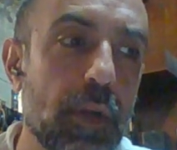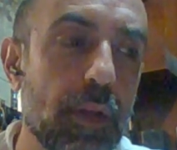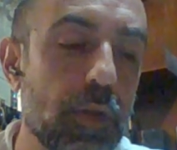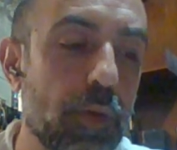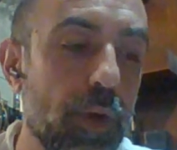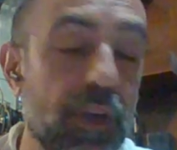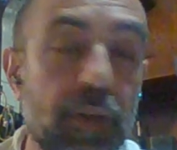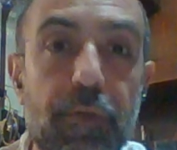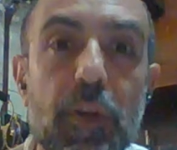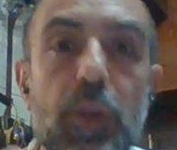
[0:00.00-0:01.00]
into a
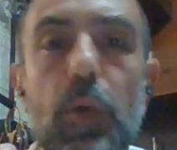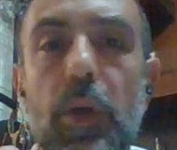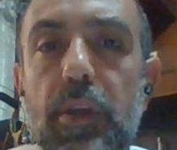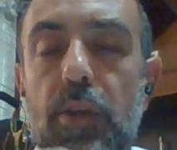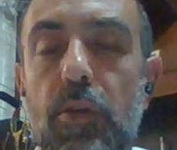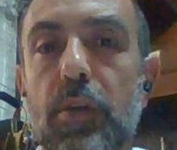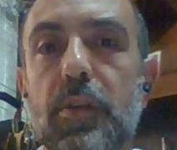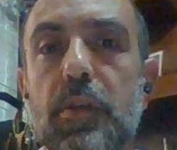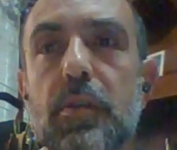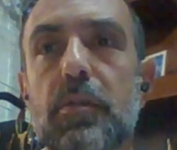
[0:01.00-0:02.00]
different one than
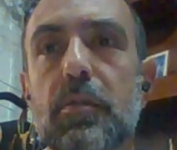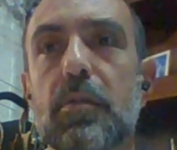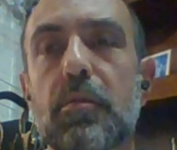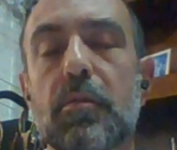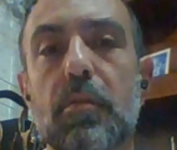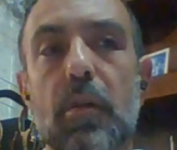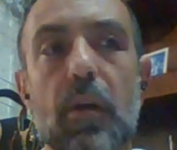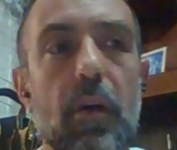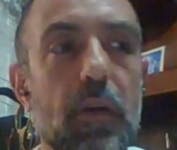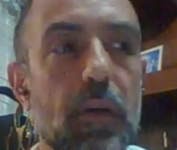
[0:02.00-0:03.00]
just
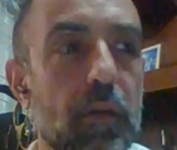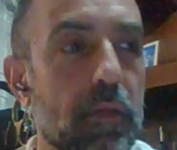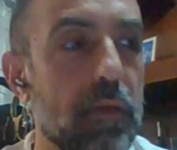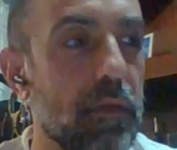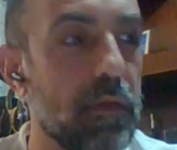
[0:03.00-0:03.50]
uh